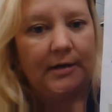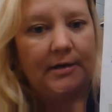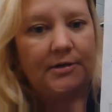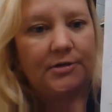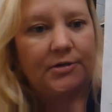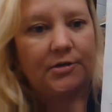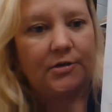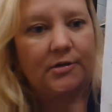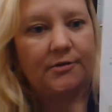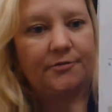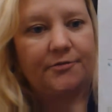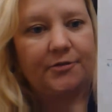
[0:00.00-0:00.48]

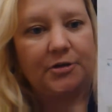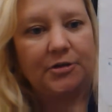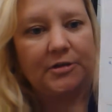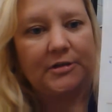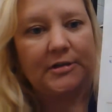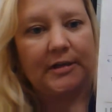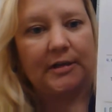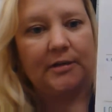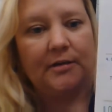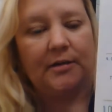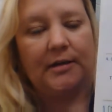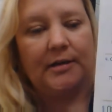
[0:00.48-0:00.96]
So the first
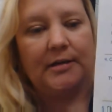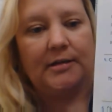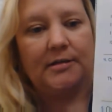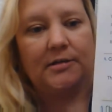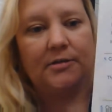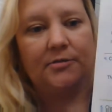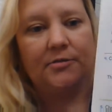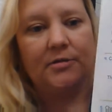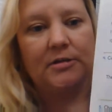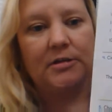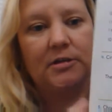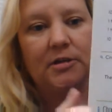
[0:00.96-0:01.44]
thing you need to
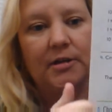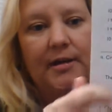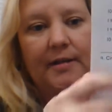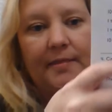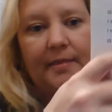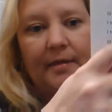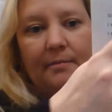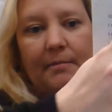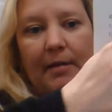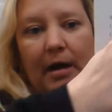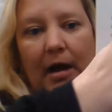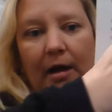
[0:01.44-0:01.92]
do is look
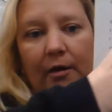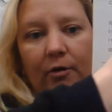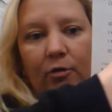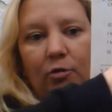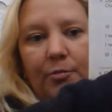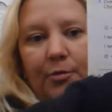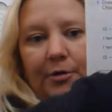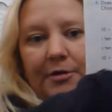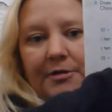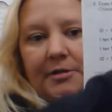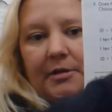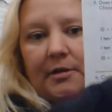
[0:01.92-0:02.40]
at the model,
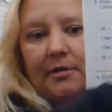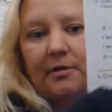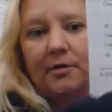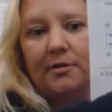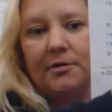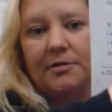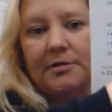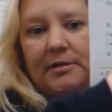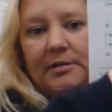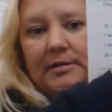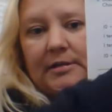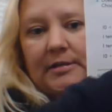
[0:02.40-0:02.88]
boys and
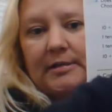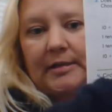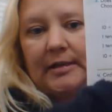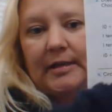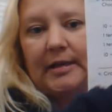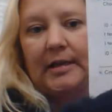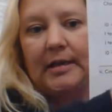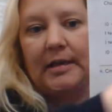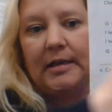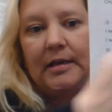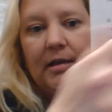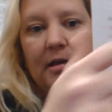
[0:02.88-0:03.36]
girls, and
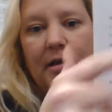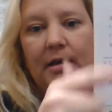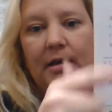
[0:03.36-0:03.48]
see